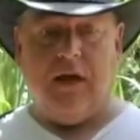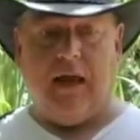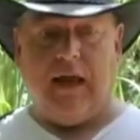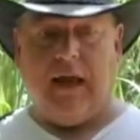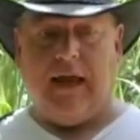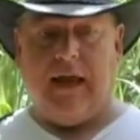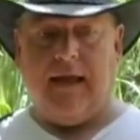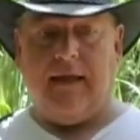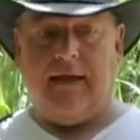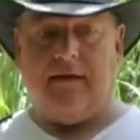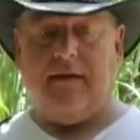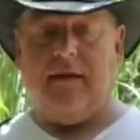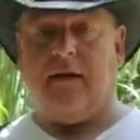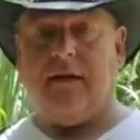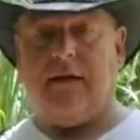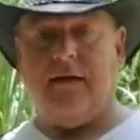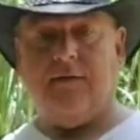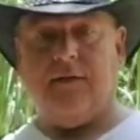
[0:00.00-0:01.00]
And
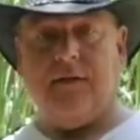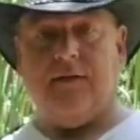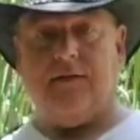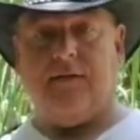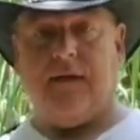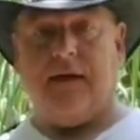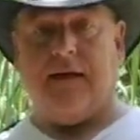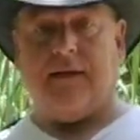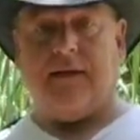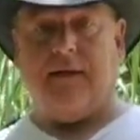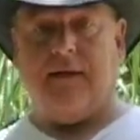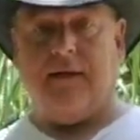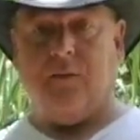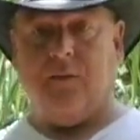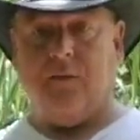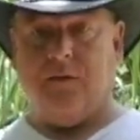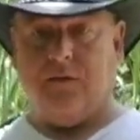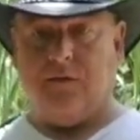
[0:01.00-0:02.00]
not even the fact that
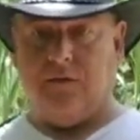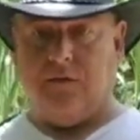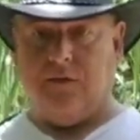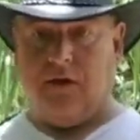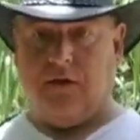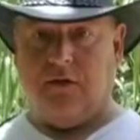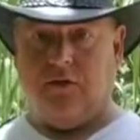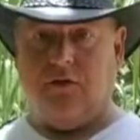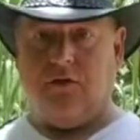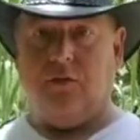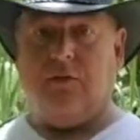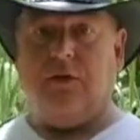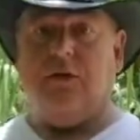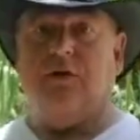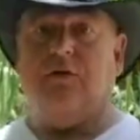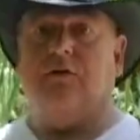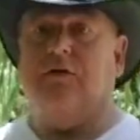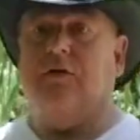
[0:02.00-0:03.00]
it was done 2
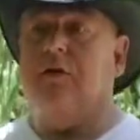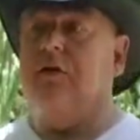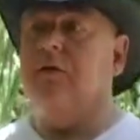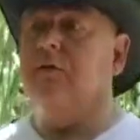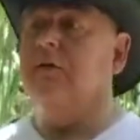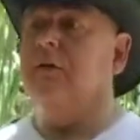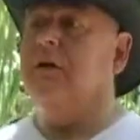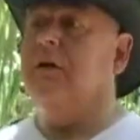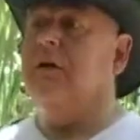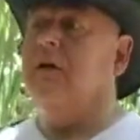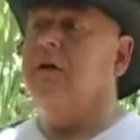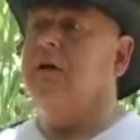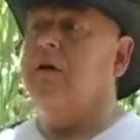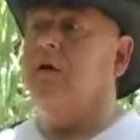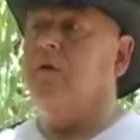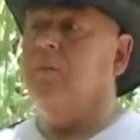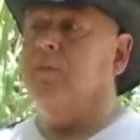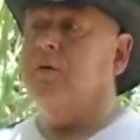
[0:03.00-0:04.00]
years ago,
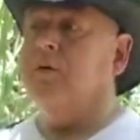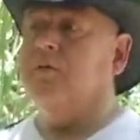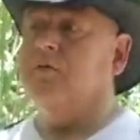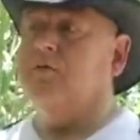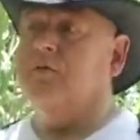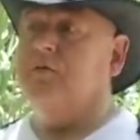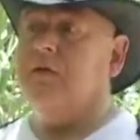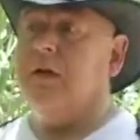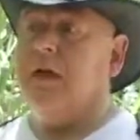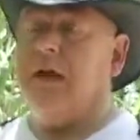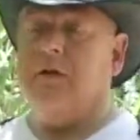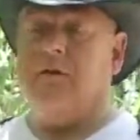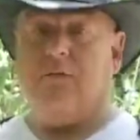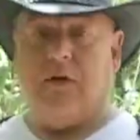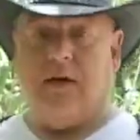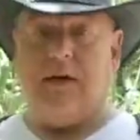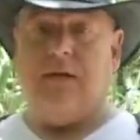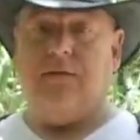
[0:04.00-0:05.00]
almost,
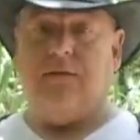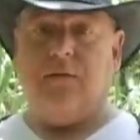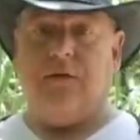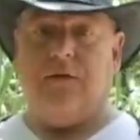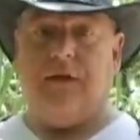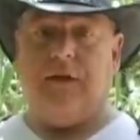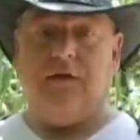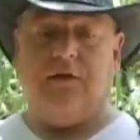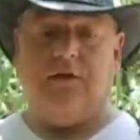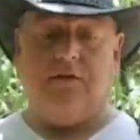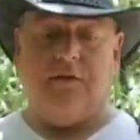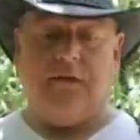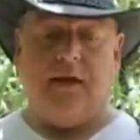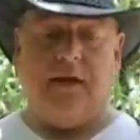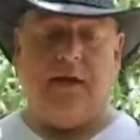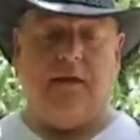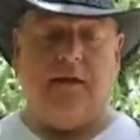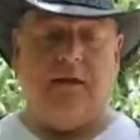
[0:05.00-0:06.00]
and ready for theaters
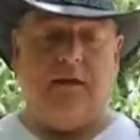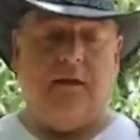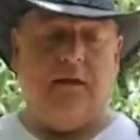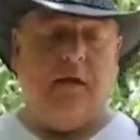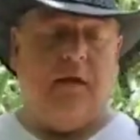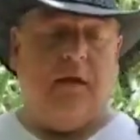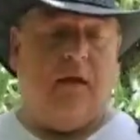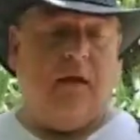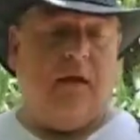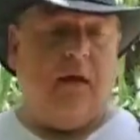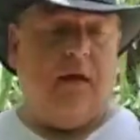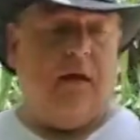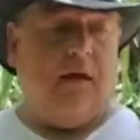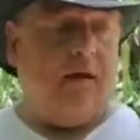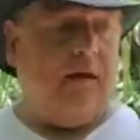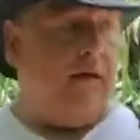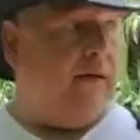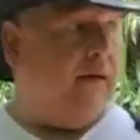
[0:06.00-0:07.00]
then.
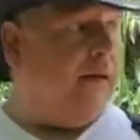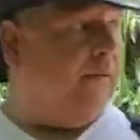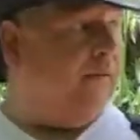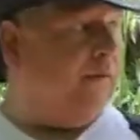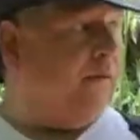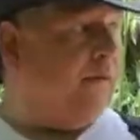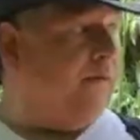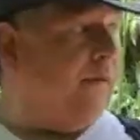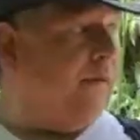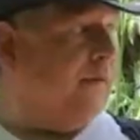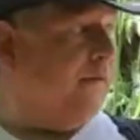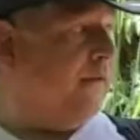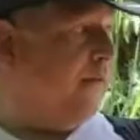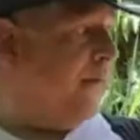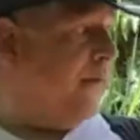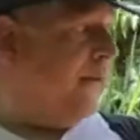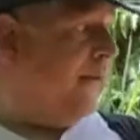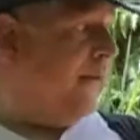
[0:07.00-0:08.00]
It feels like
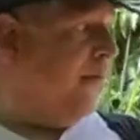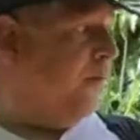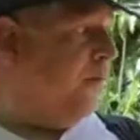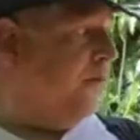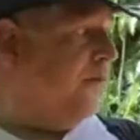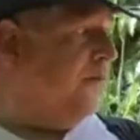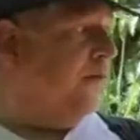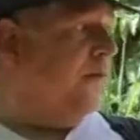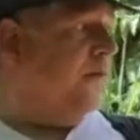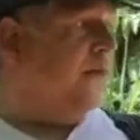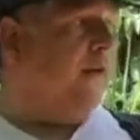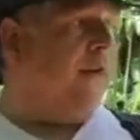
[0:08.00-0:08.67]
something that was,